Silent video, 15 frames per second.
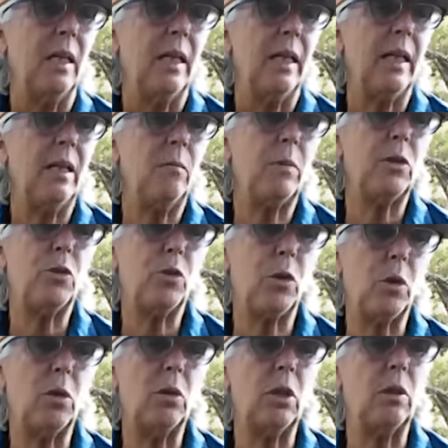It was
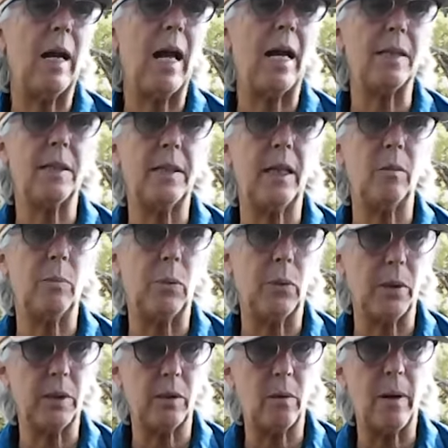Joel who asked the
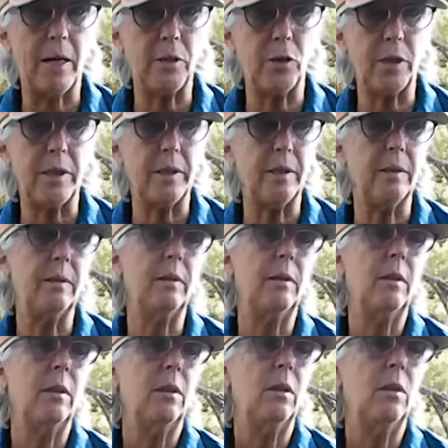important question.
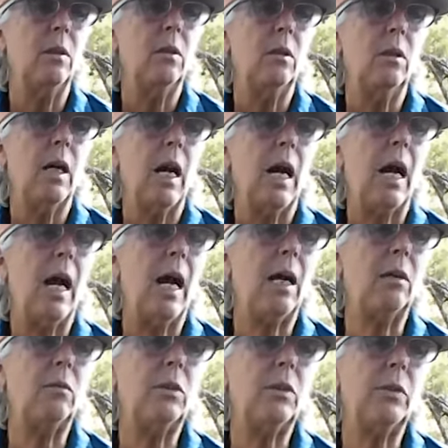How
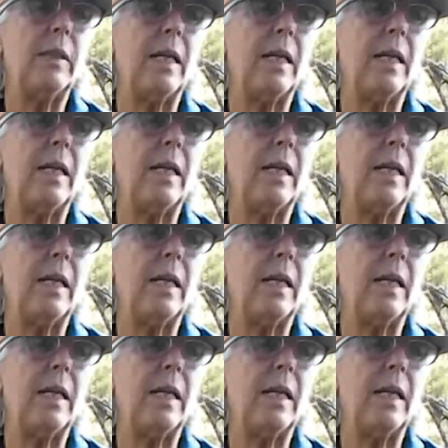do they